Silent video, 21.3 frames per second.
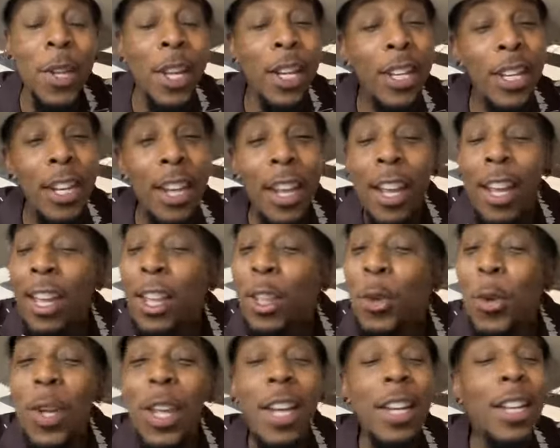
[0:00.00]
You get the
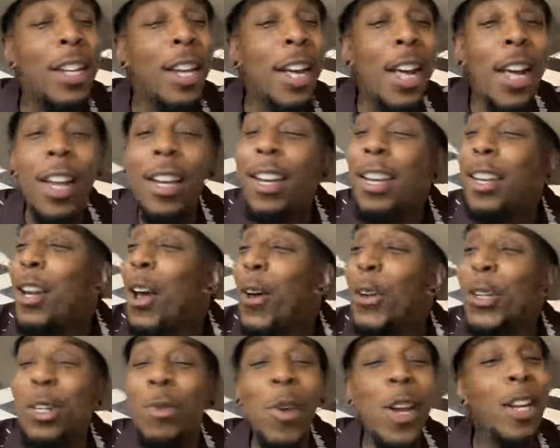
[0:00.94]
you get the
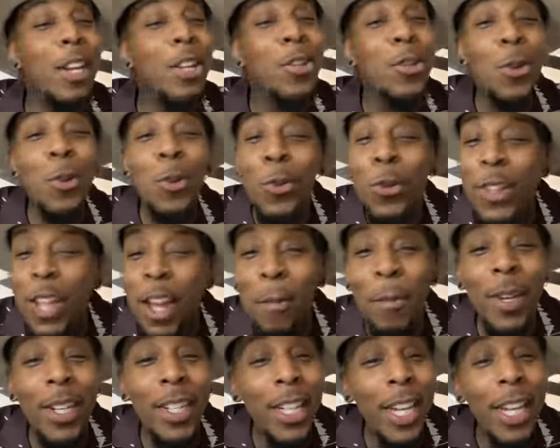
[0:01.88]
unadulterated truth.
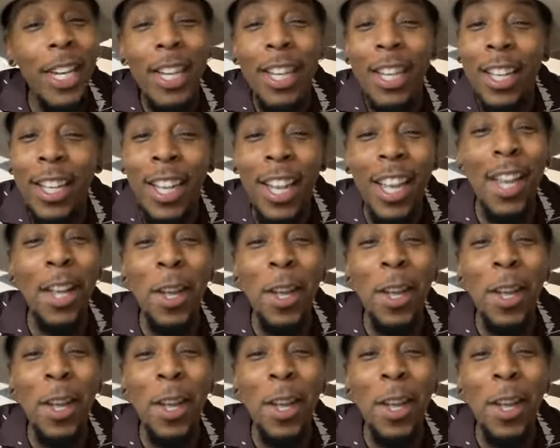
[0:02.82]
I'm gonna tell you.